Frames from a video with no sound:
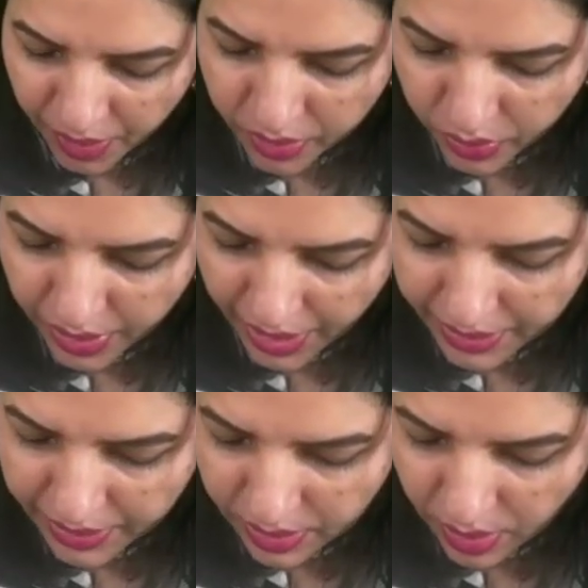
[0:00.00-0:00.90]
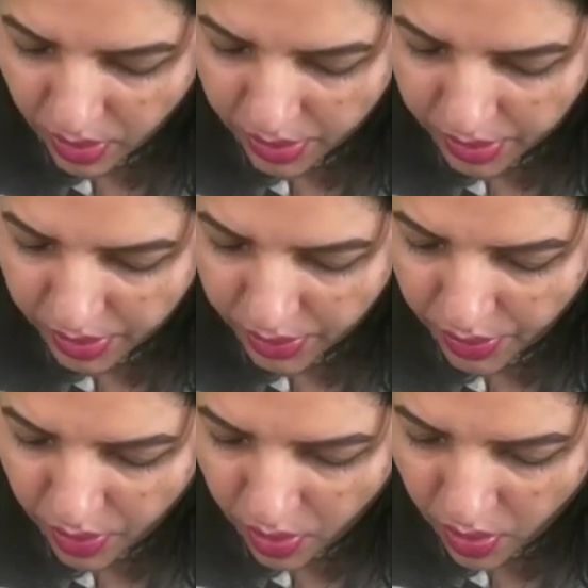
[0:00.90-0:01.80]
So that is called
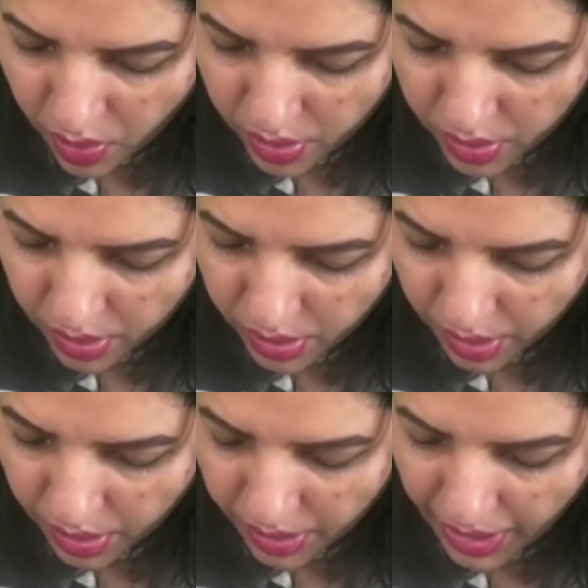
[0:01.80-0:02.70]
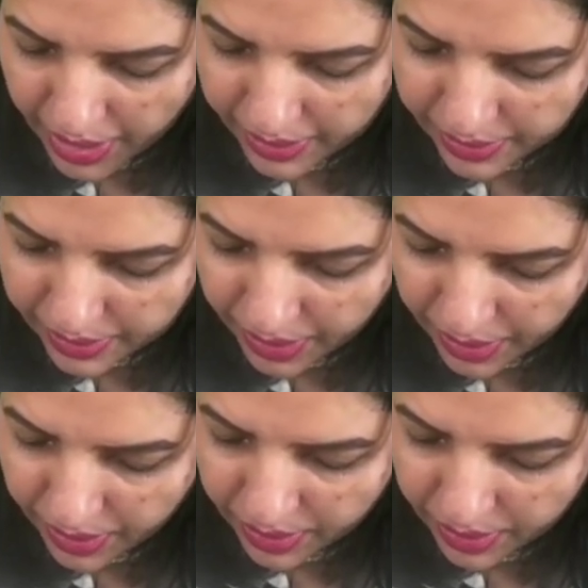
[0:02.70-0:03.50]
non-classic